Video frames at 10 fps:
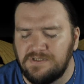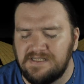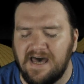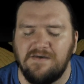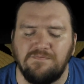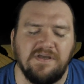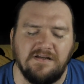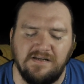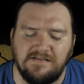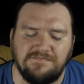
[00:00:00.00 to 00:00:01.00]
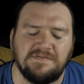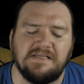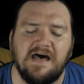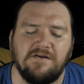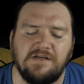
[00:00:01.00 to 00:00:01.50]
a time period of
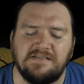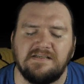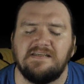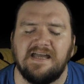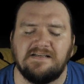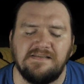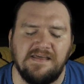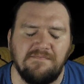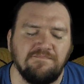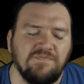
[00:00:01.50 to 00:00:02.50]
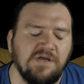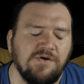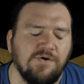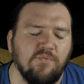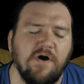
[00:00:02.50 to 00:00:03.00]
desiring to connect to them.
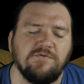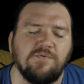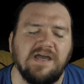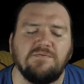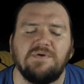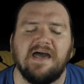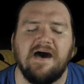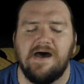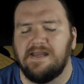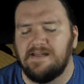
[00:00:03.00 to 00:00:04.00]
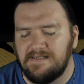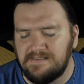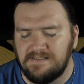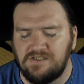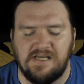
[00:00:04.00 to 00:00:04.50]
One way we highly
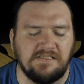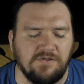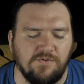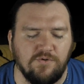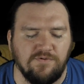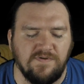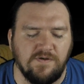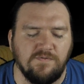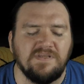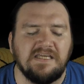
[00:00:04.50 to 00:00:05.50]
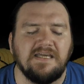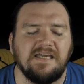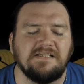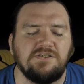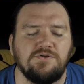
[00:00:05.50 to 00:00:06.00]
suggest to all of you
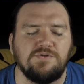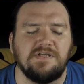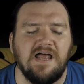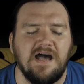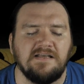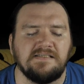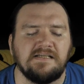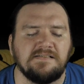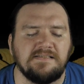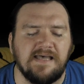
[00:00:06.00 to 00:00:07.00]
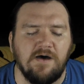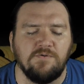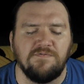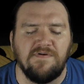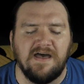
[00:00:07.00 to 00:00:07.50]
is utilizing
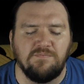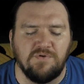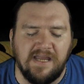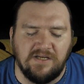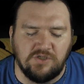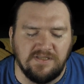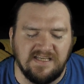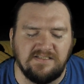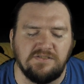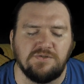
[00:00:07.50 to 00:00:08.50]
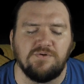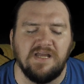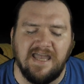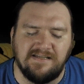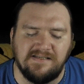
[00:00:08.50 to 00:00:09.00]
sound vibration that is
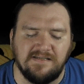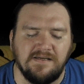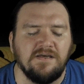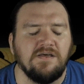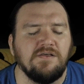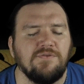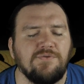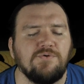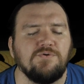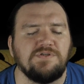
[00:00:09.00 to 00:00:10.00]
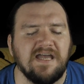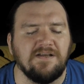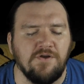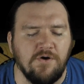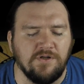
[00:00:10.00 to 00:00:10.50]
created through
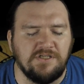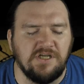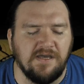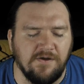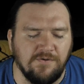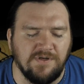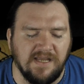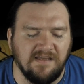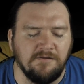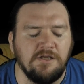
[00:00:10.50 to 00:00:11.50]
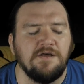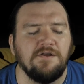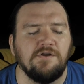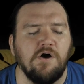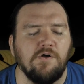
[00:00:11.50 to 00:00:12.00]
technology only,
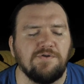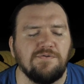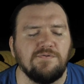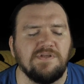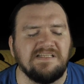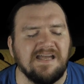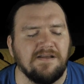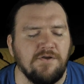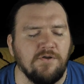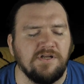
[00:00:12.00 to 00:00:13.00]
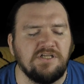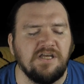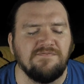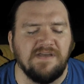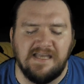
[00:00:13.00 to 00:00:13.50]
not through the
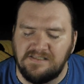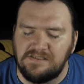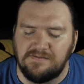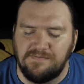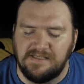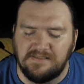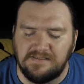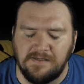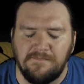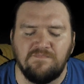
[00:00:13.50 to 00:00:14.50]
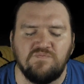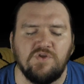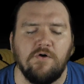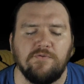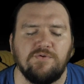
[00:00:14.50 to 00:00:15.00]
technology of instruments,
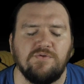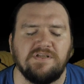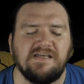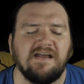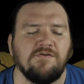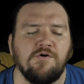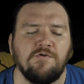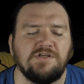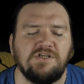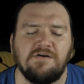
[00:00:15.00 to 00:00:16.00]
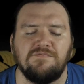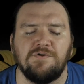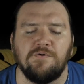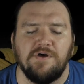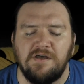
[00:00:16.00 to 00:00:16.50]
not through the technology of
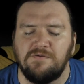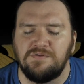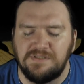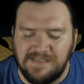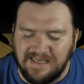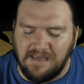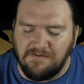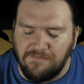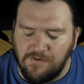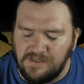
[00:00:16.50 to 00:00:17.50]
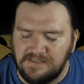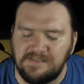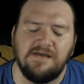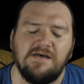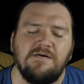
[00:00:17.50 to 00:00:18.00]
your own singing
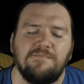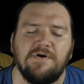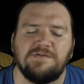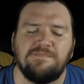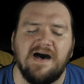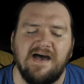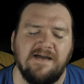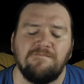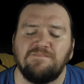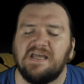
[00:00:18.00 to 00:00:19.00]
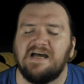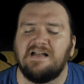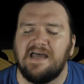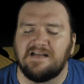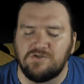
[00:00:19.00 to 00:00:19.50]
voice, but by
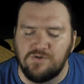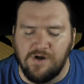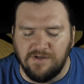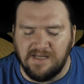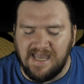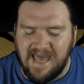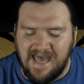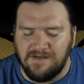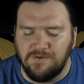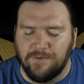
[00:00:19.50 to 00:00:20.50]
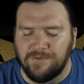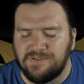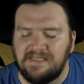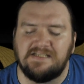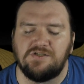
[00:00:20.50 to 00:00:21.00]
electronic and
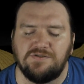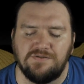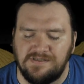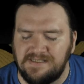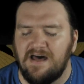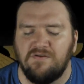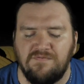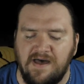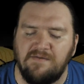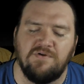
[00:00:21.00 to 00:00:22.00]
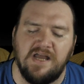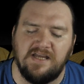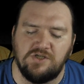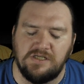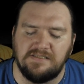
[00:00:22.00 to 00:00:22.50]
or digital sound
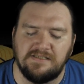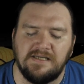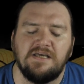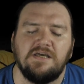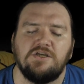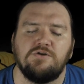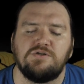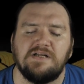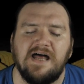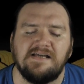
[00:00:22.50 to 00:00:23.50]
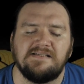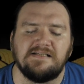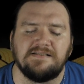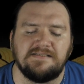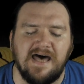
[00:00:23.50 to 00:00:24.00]
vibrations,
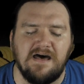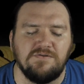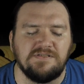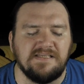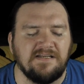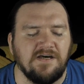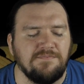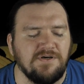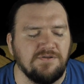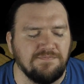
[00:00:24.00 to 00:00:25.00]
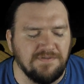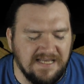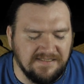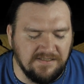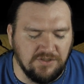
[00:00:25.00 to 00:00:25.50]
utilizing sounds that are both
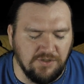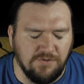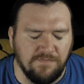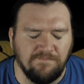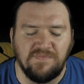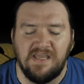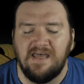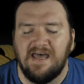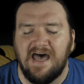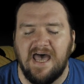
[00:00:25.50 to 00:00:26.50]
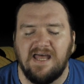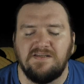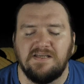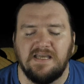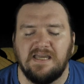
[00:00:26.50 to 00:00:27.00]
pleasant to you
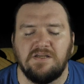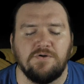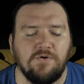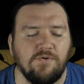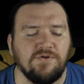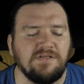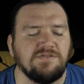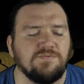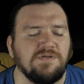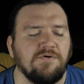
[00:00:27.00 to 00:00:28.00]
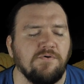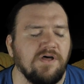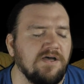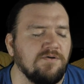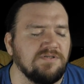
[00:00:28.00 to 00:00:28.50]
and in accordance with
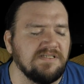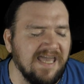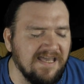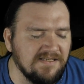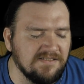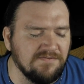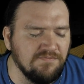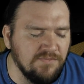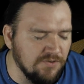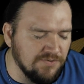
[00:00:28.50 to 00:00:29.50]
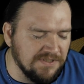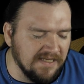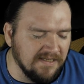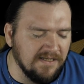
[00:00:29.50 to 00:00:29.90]
your own taste of music,